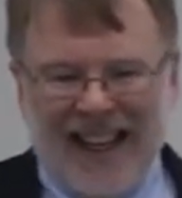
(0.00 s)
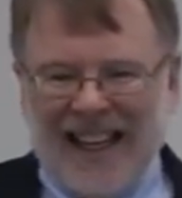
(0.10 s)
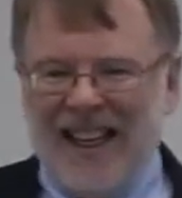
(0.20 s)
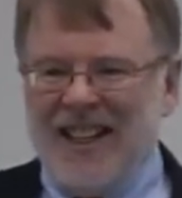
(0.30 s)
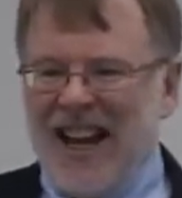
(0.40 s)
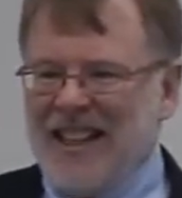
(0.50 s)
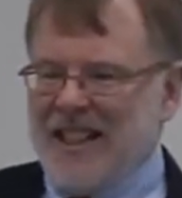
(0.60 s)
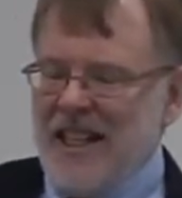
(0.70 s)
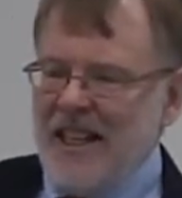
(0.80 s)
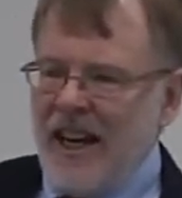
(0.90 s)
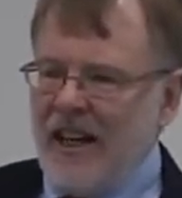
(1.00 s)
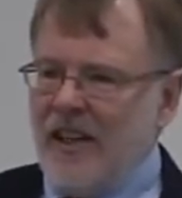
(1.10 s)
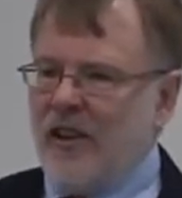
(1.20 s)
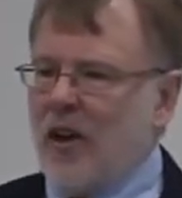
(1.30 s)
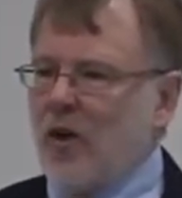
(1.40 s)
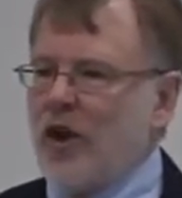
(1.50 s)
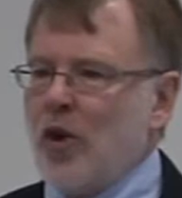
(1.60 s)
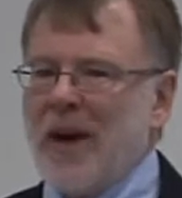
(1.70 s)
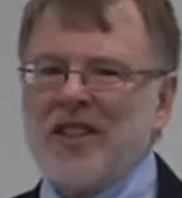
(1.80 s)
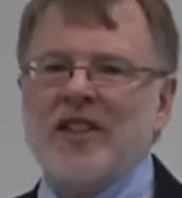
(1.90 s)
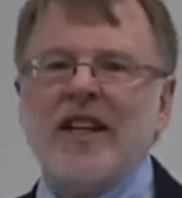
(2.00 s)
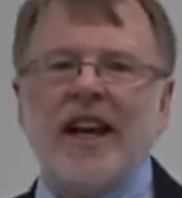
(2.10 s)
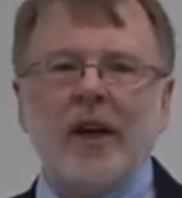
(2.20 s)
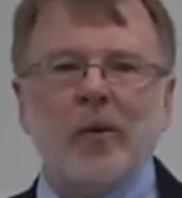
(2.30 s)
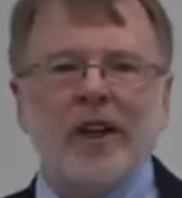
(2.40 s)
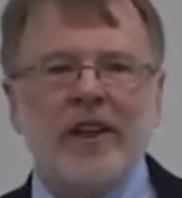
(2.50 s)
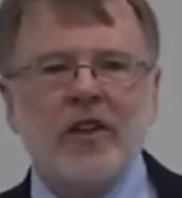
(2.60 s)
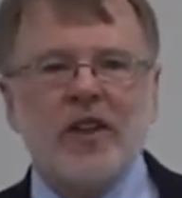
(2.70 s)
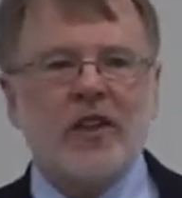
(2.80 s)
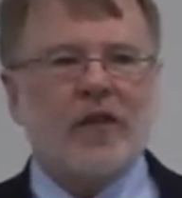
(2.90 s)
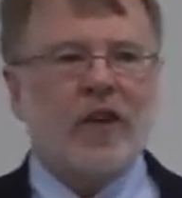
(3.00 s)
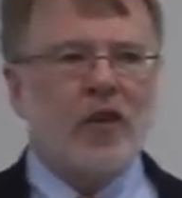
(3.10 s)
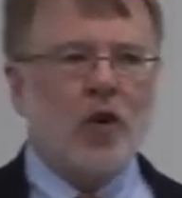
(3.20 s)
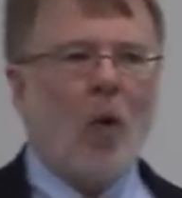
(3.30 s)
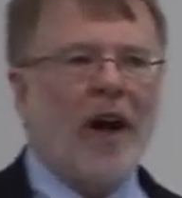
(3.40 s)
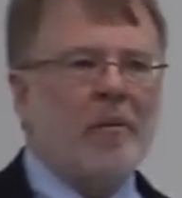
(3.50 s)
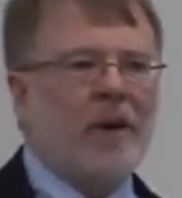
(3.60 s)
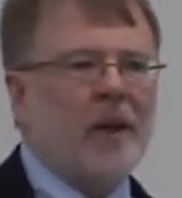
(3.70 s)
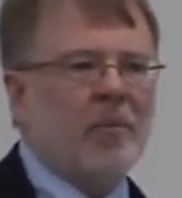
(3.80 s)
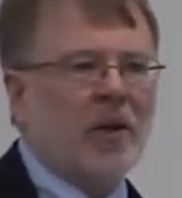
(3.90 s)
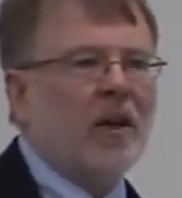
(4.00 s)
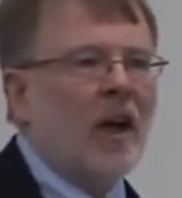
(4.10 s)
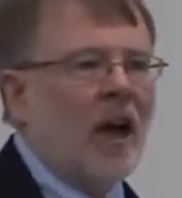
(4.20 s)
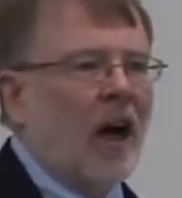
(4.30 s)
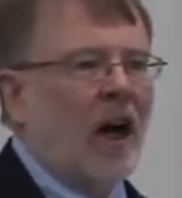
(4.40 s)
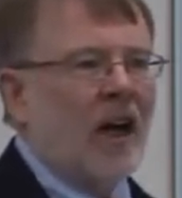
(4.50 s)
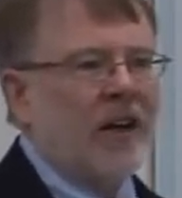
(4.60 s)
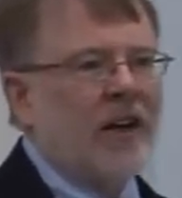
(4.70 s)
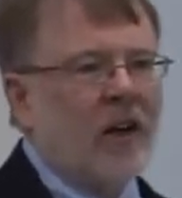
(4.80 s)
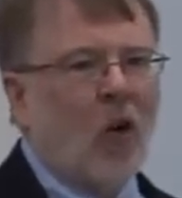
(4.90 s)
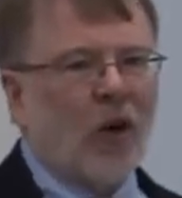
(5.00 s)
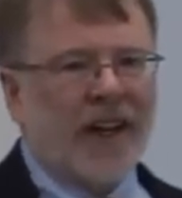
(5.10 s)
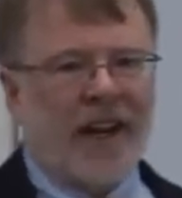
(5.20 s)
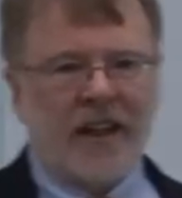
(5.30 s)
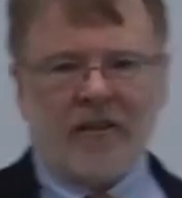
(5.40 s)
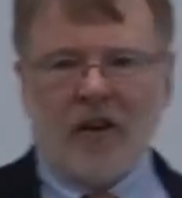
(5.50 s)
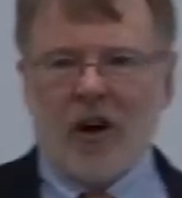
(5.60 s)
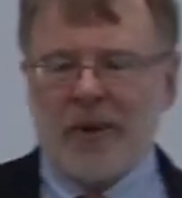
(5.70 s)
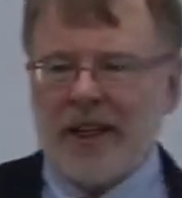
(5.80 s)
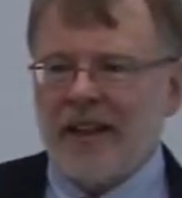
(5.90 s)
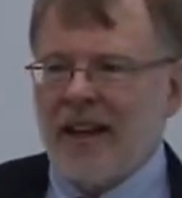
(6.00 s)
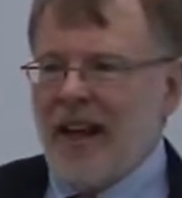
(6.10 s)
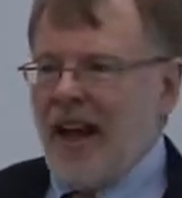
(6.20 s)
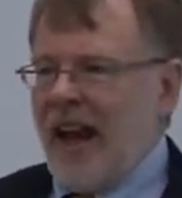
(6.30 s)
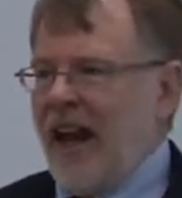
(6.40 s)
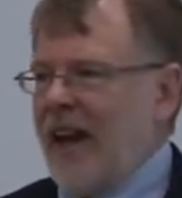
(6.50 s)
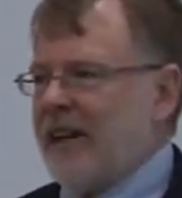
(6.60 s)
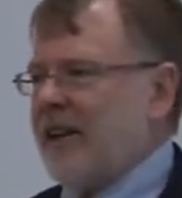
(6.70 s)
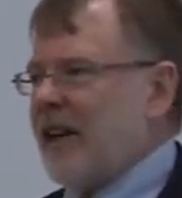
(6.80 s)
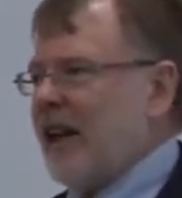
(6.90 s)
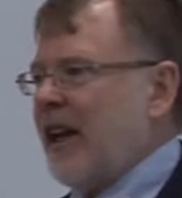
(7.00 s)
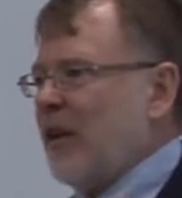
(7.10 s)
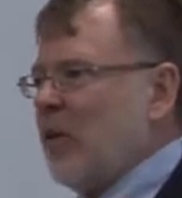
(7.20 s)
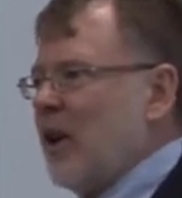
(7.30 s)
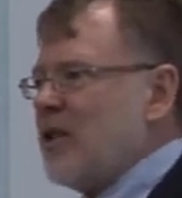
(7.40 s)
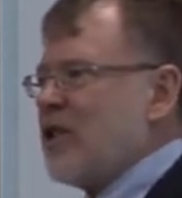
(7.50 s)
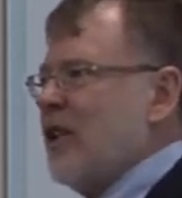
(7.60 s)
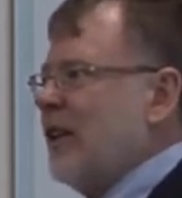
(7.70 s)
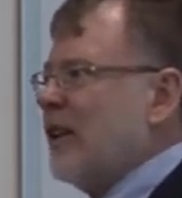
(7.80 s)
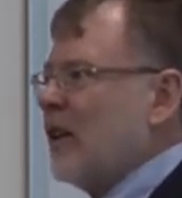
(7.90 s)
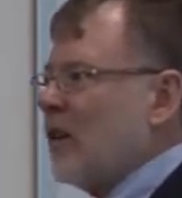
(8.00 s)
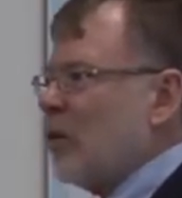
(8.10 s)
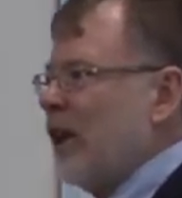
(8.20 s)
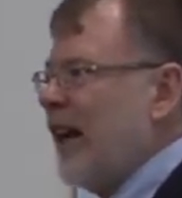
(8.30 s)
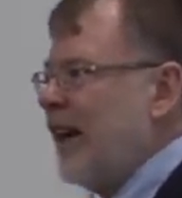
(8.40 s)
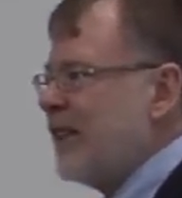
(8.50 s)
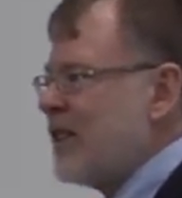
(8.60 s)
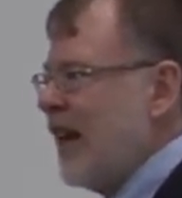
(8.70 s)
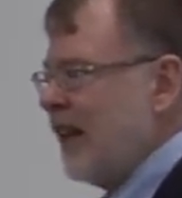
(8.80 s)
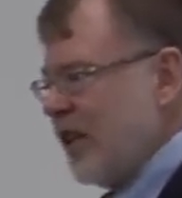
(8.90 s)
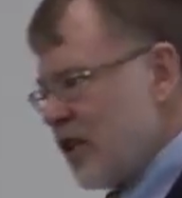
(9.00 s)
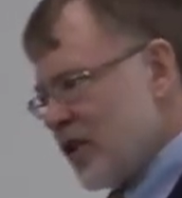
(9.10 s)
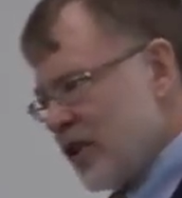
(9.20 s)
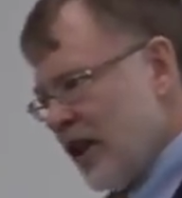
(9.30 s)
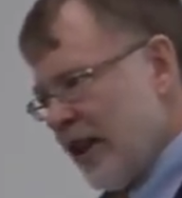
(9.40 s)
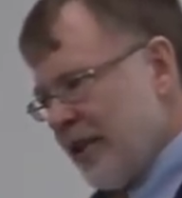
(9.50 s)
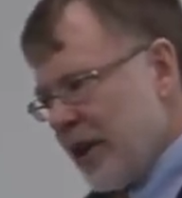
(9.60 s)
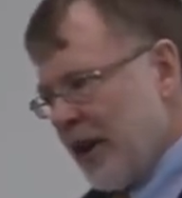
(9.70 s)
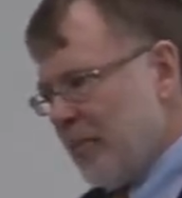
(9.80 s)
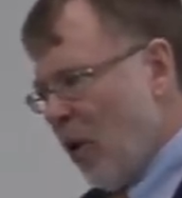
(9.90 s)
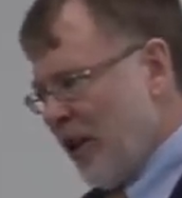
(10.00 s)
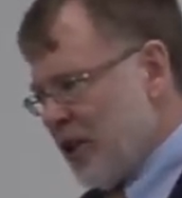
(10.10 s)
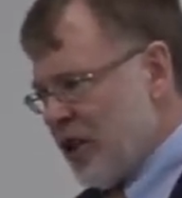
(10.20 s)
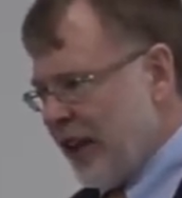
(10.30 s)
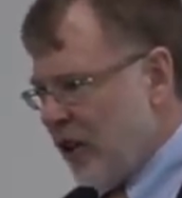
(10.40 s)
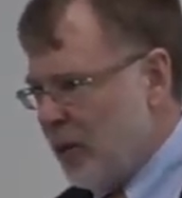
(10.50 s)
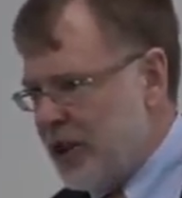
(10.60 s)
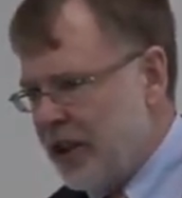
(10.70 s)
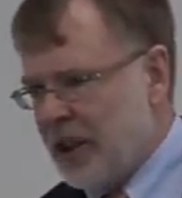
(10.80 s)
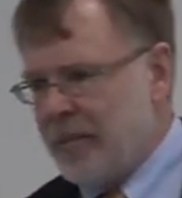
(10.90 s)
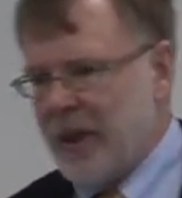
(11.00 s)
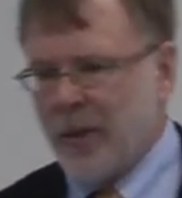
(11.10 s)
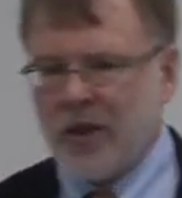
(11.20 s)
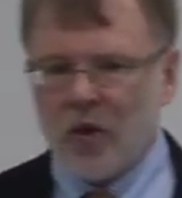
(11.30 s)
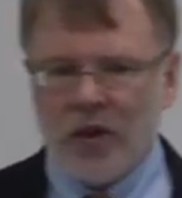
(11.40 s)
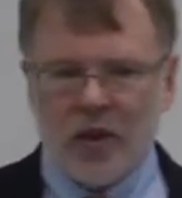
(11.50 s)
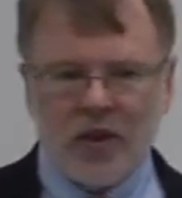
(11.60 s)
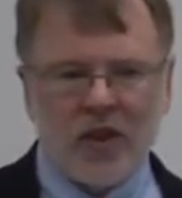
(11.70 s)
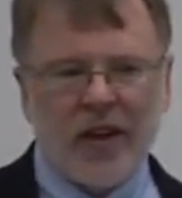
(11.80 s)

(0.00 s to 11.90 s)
In 1980, though, the USDA released its first white paper on organic farming. And it was related saying this is an important sector, we should commit resources to